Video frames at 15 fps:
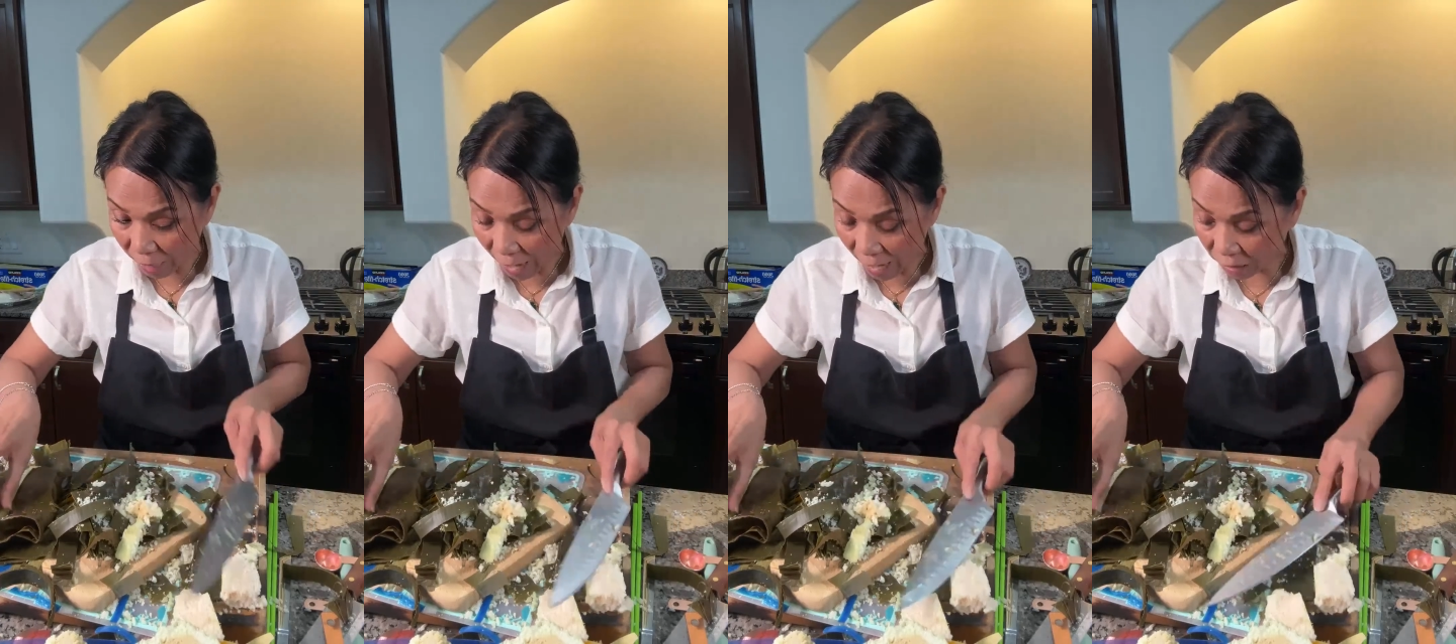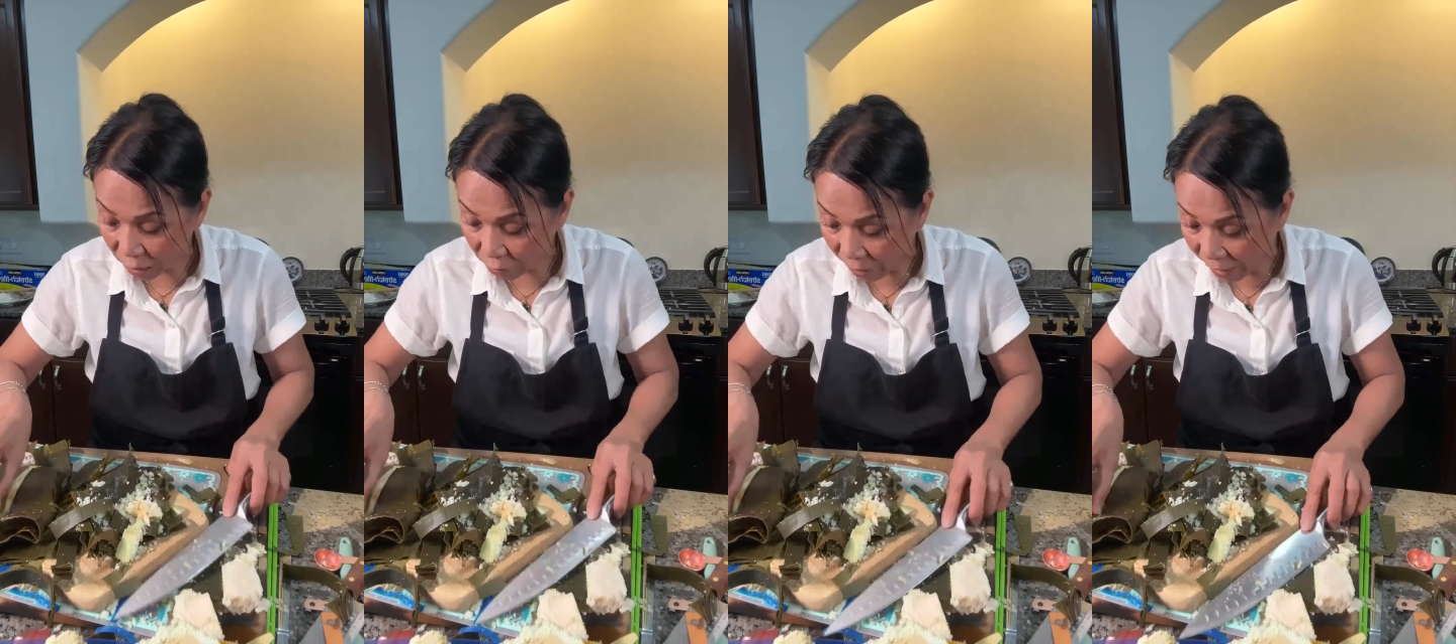
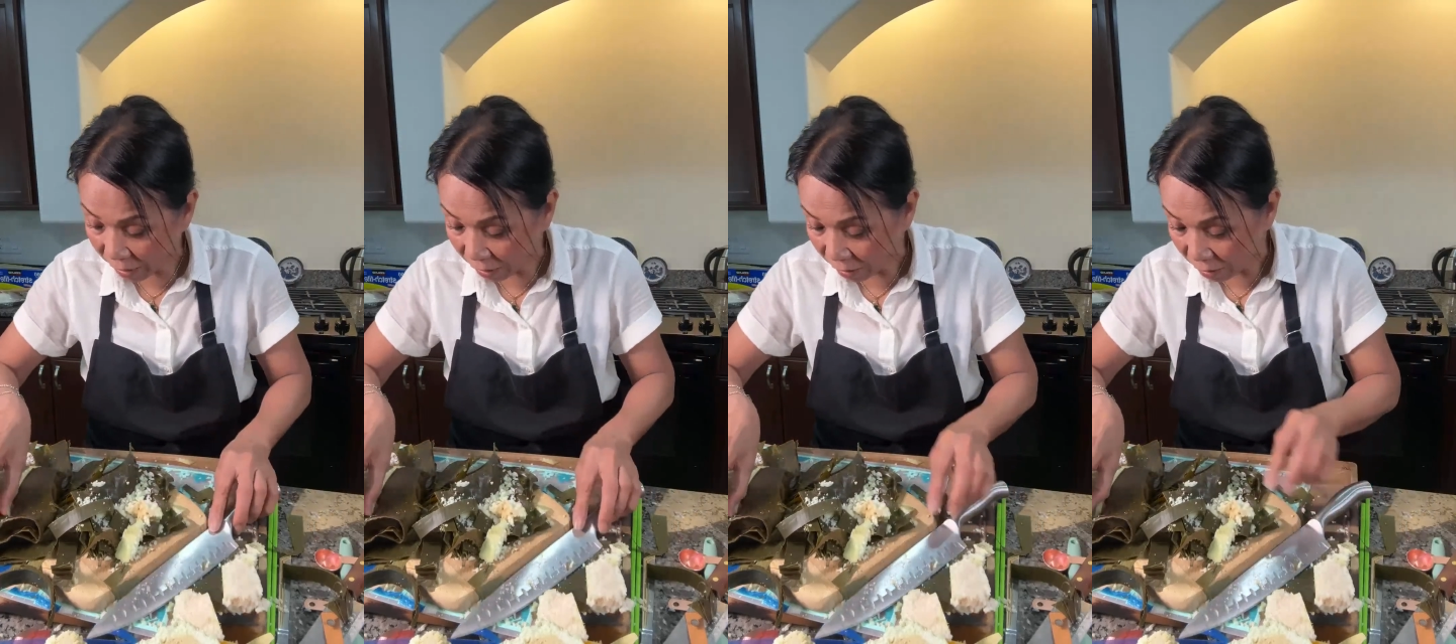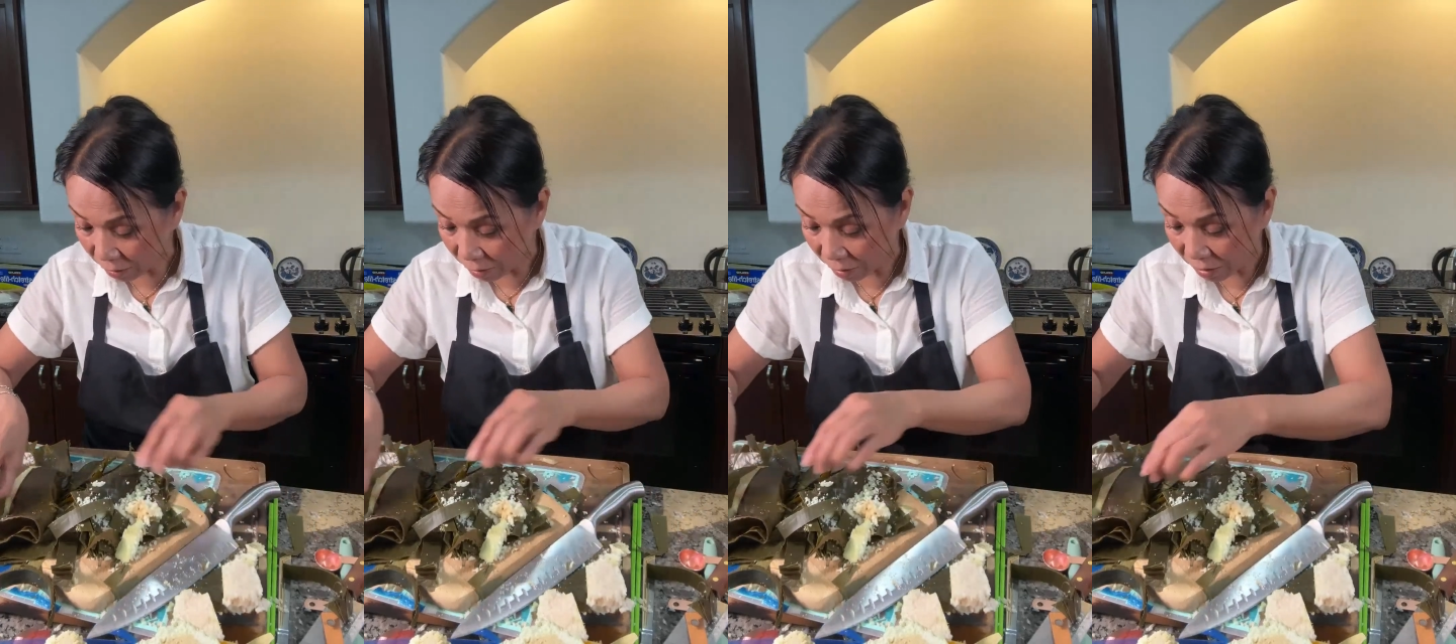activate
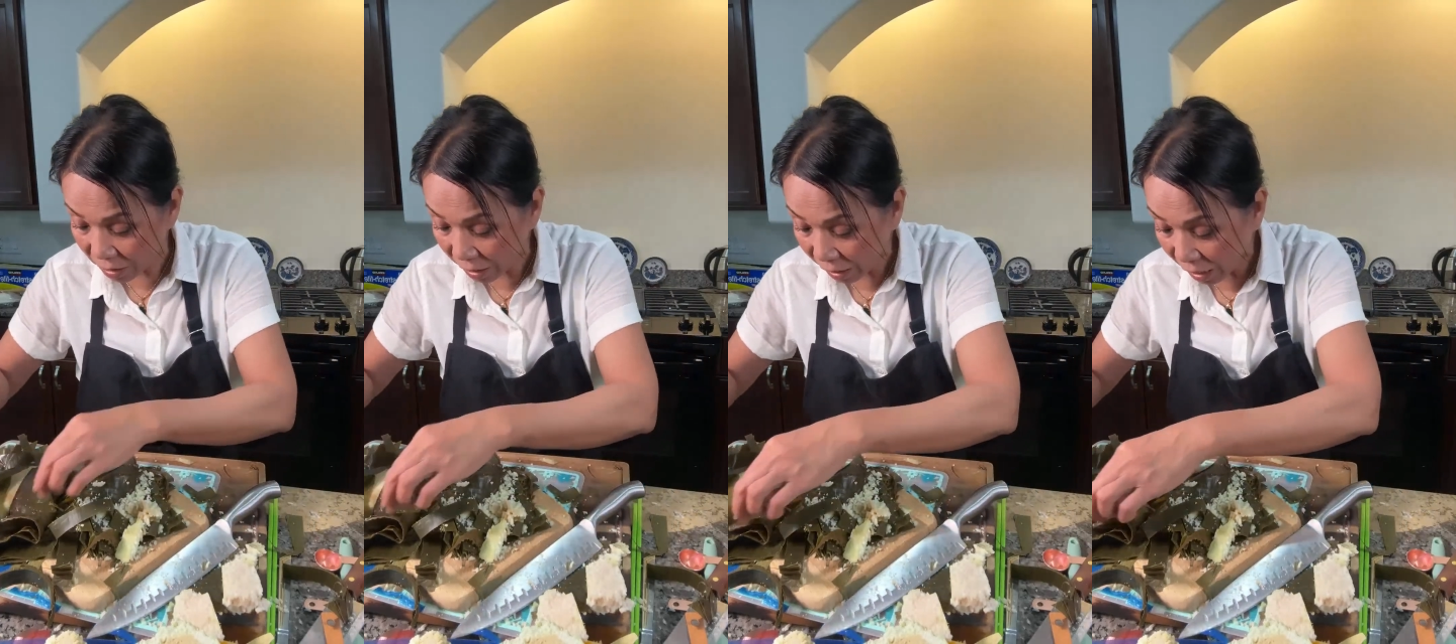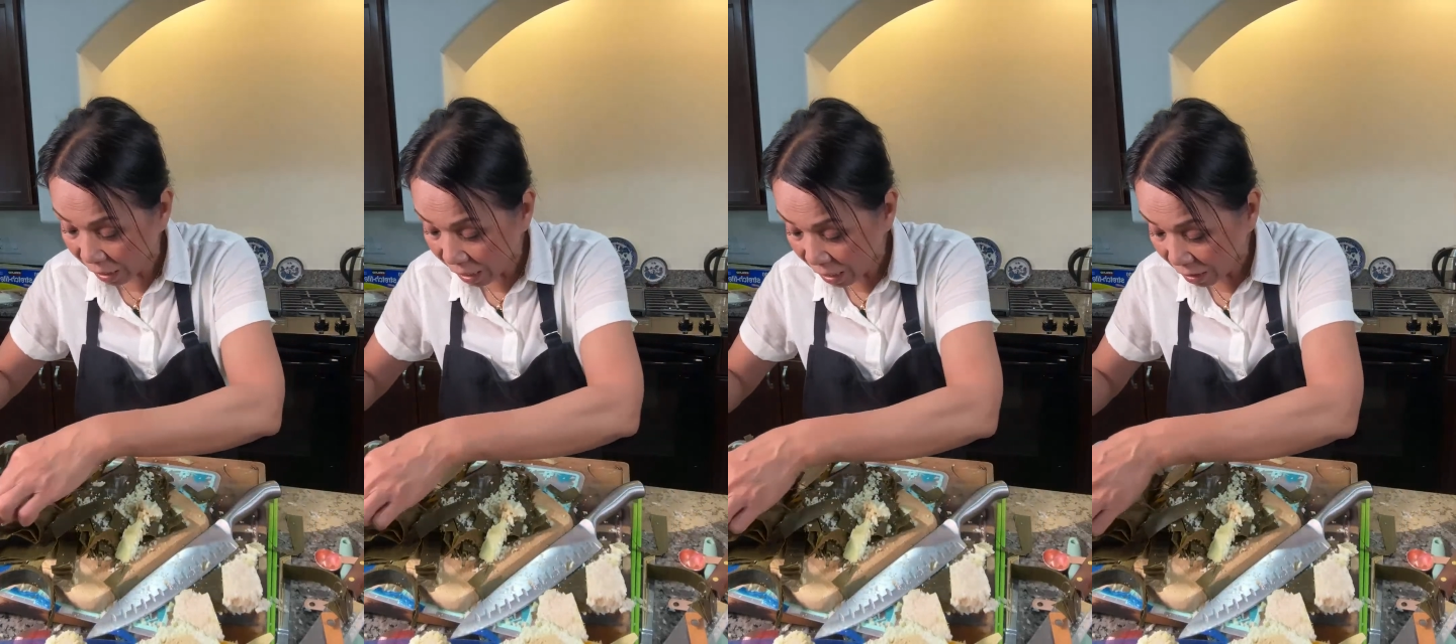the
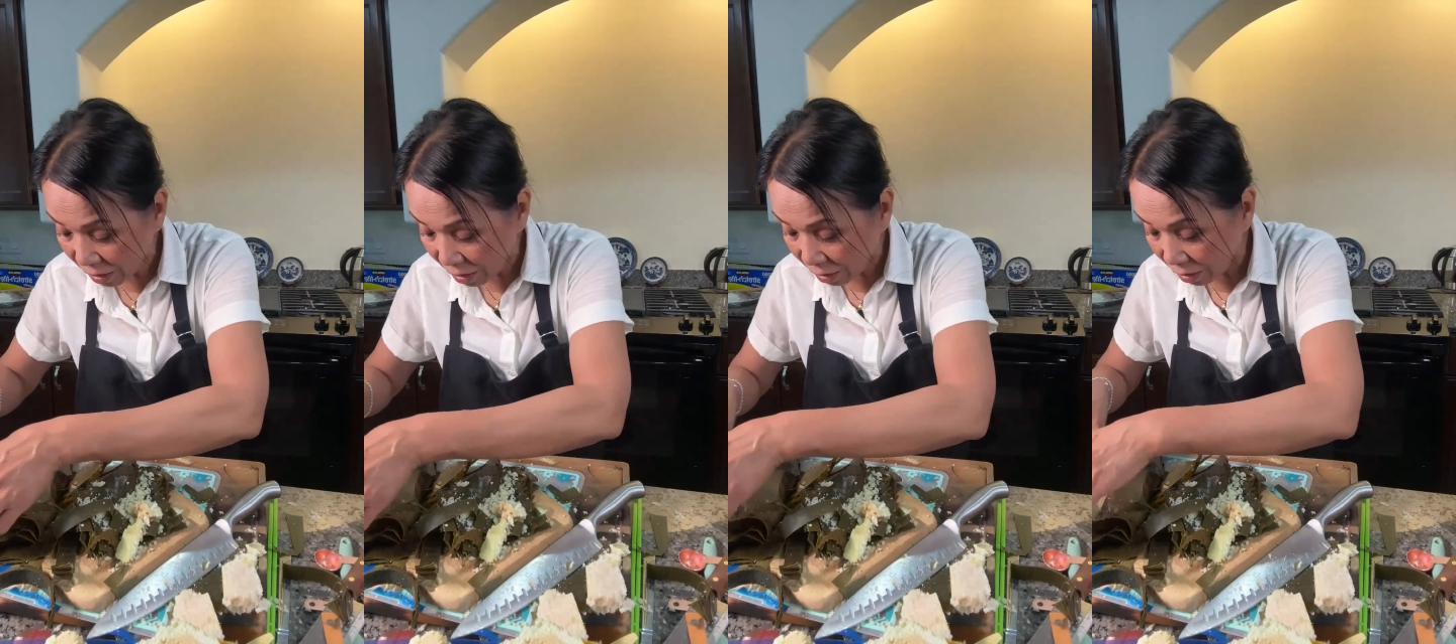stickiness, the